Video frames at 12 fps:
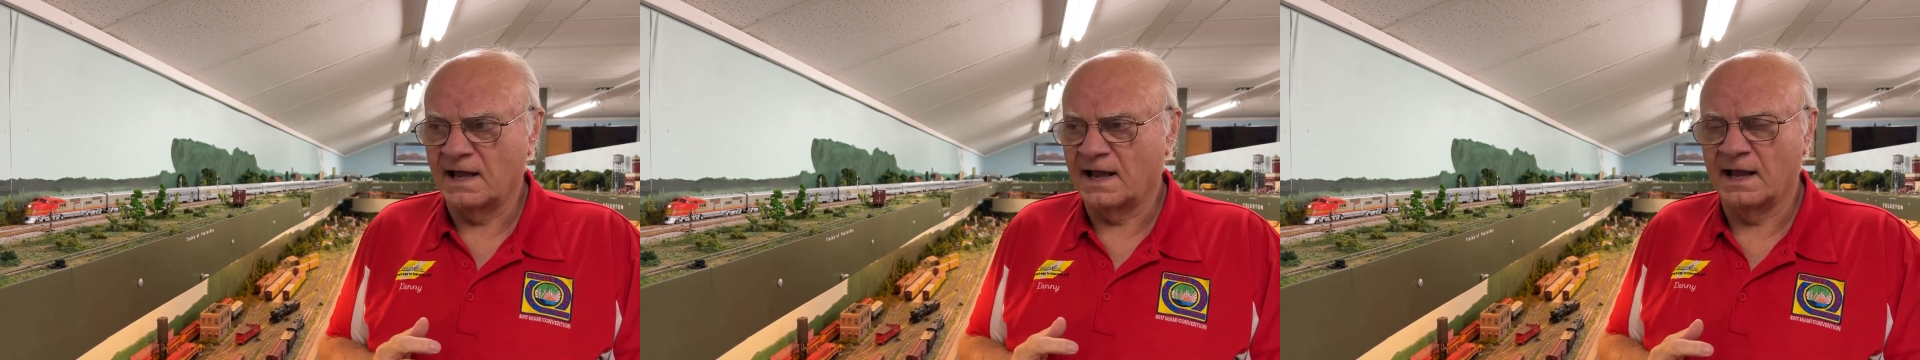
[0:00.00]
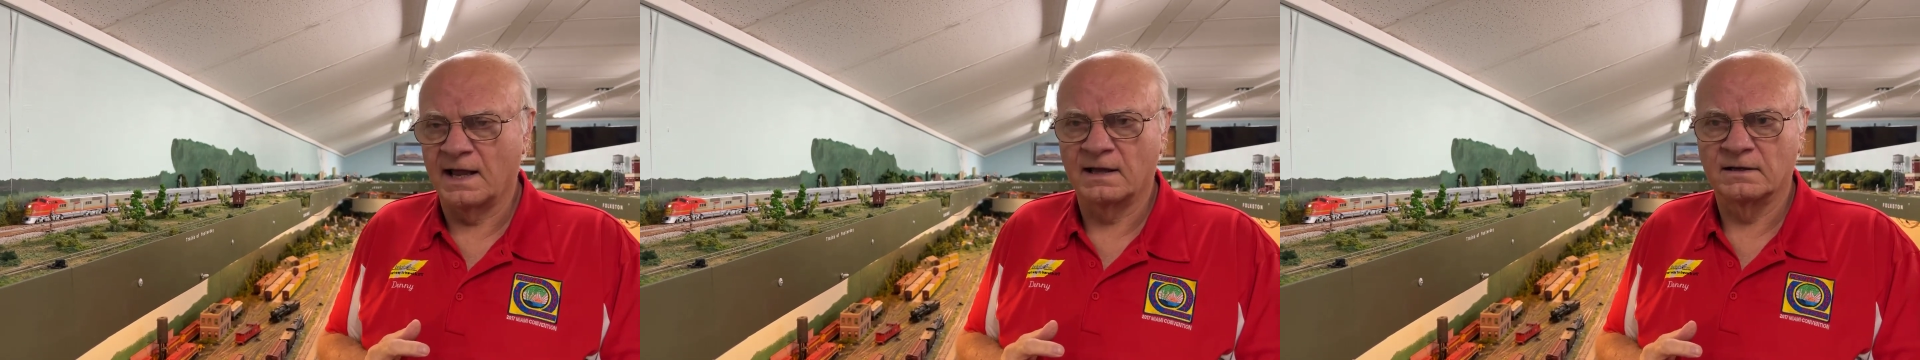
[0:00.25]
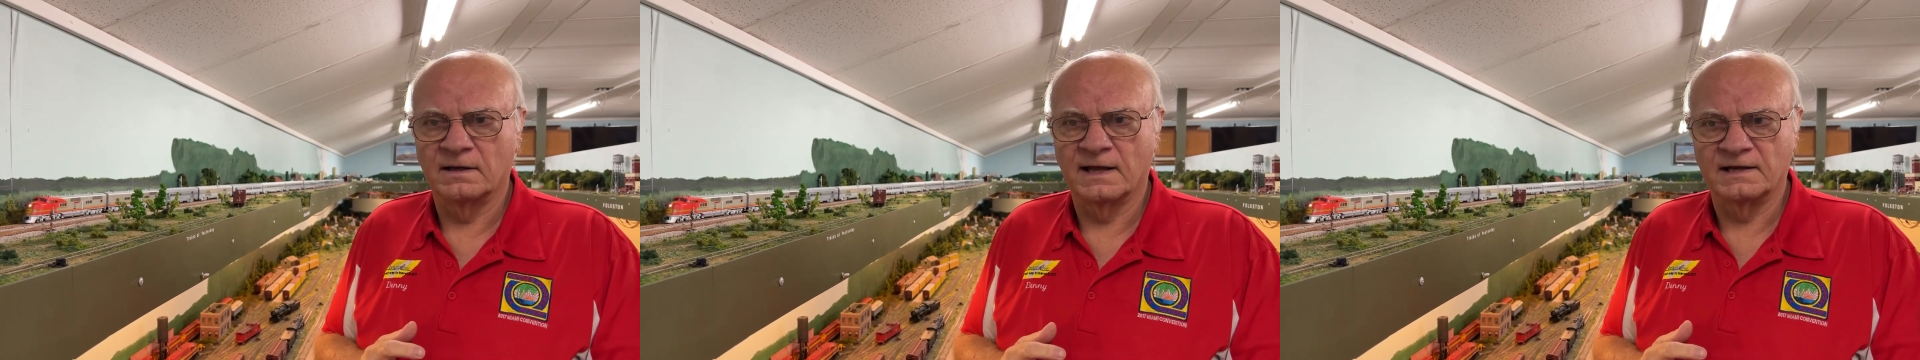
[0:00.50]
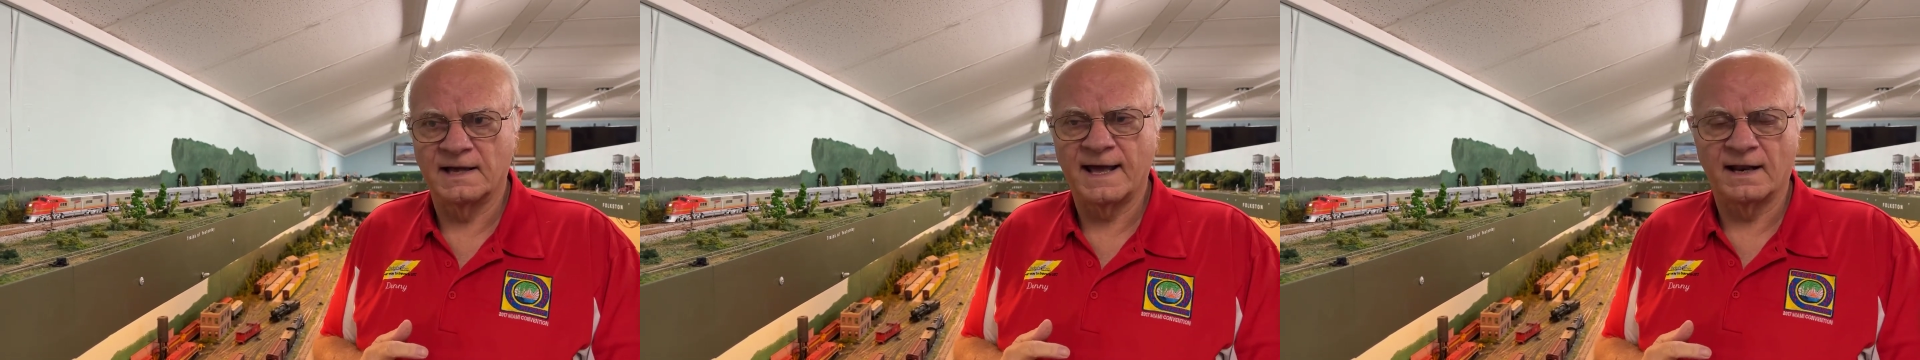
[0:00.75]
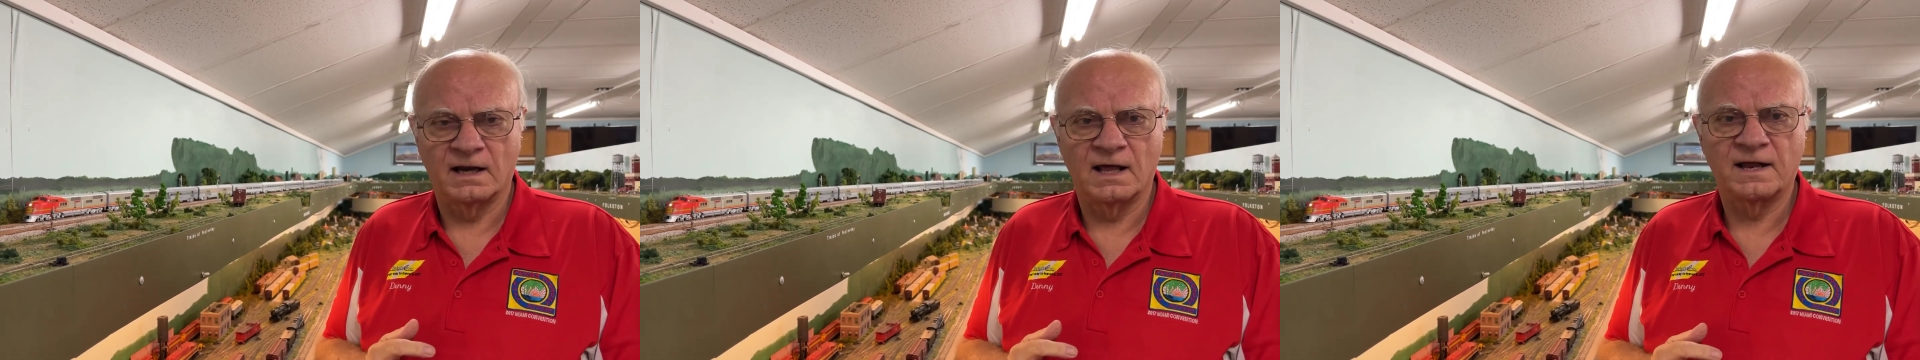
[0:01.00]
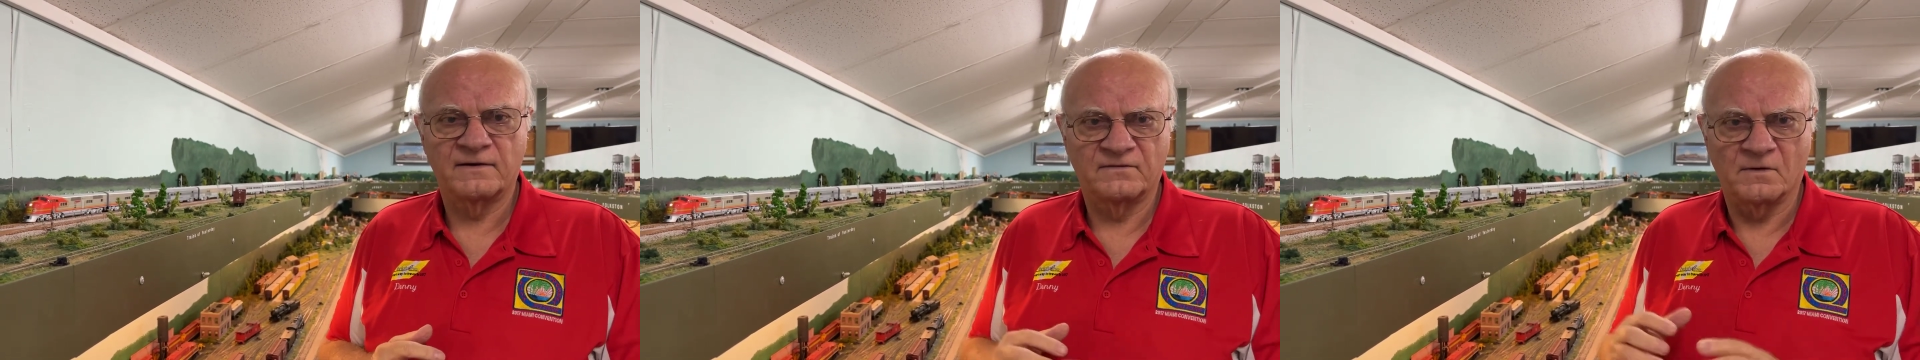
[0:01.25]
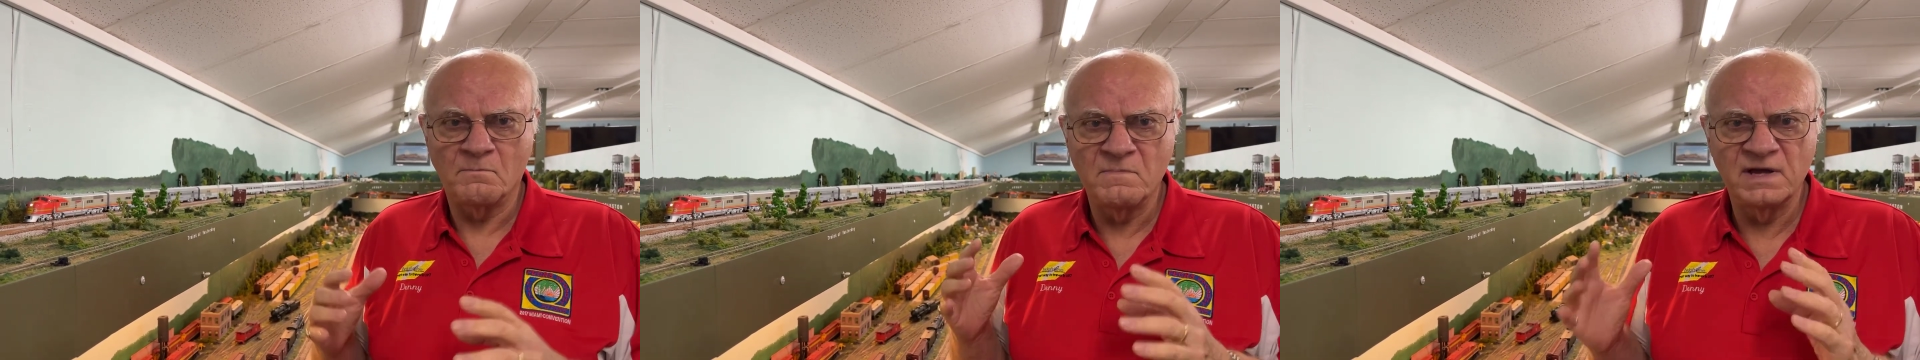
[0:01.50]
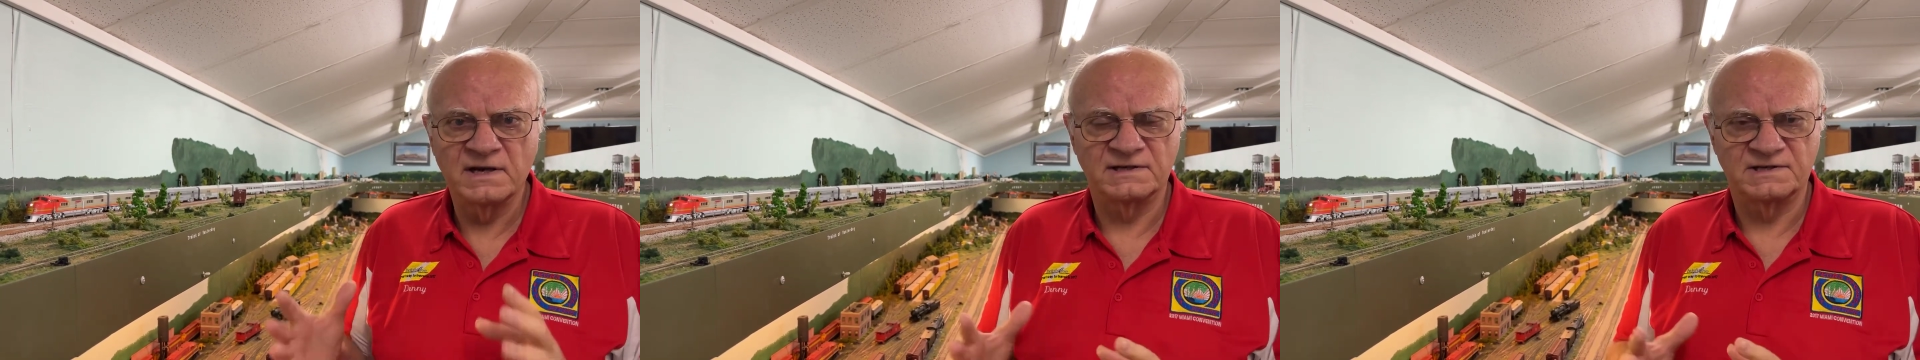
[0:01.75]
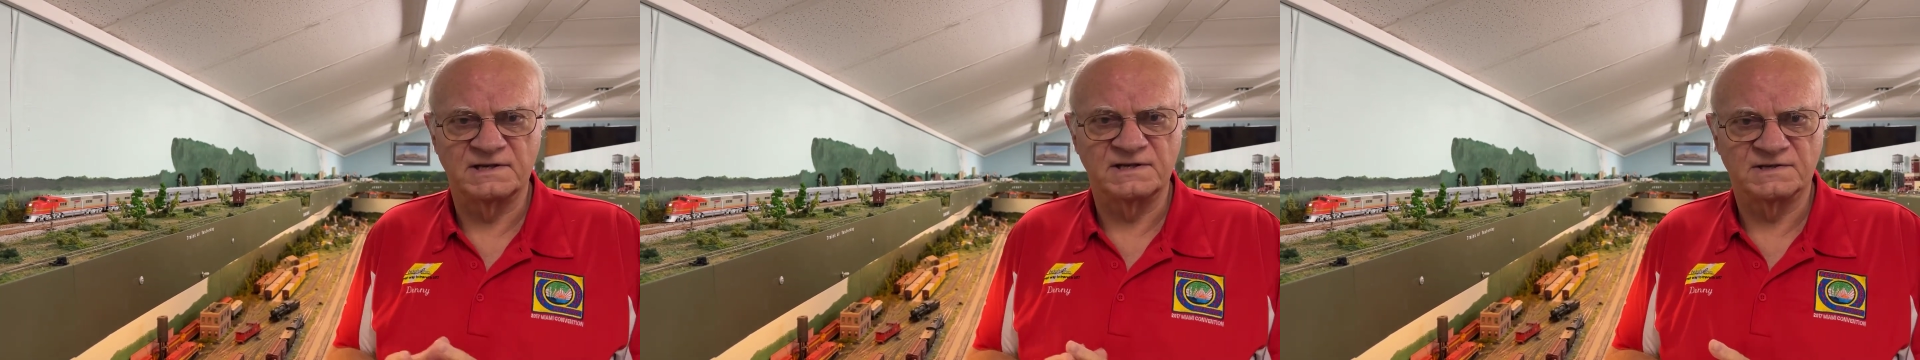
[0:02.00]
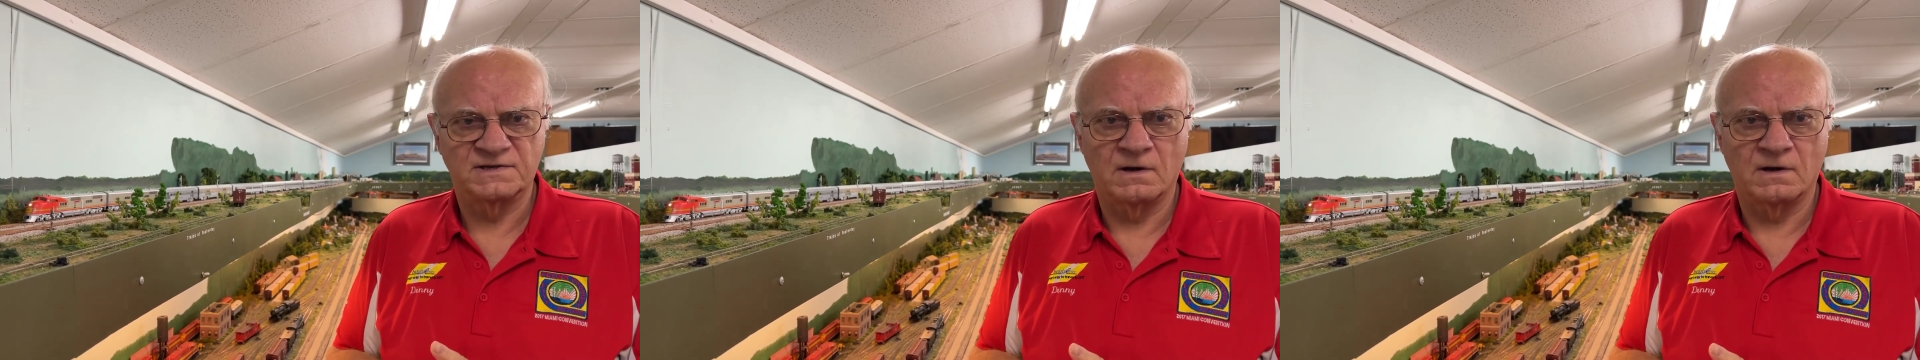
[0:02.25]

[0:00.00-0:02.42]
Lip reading: and they had a lot of amenities